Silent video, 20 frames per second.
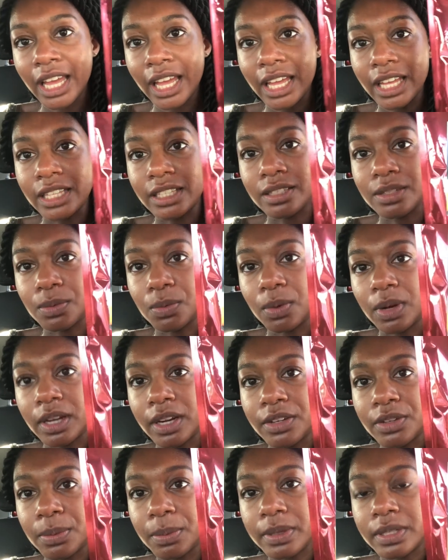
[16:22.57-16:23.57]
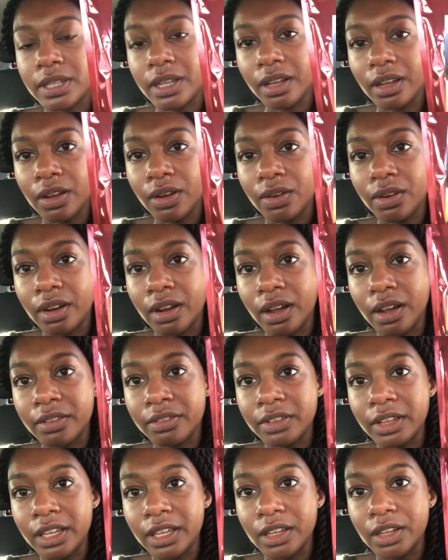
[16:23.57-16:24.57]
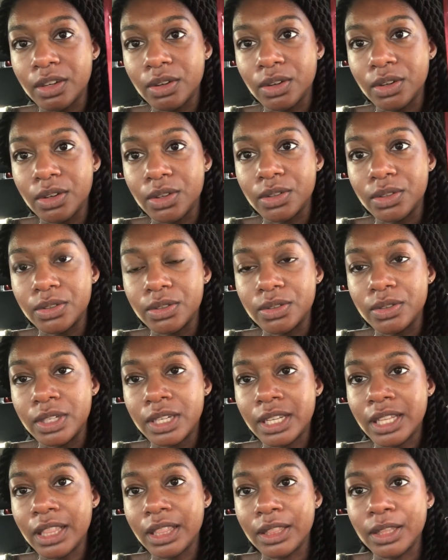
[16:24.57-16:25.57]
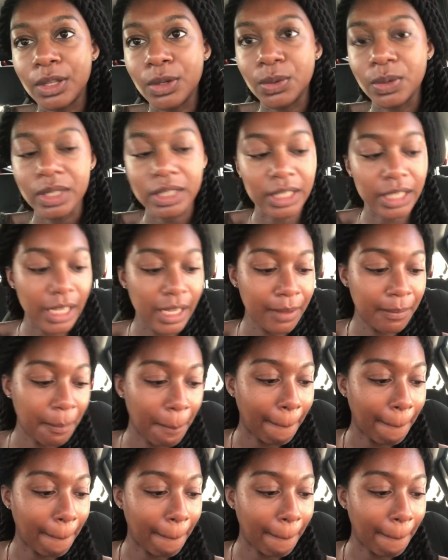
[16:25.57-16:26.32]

It's 100% Kona coffee grown locally.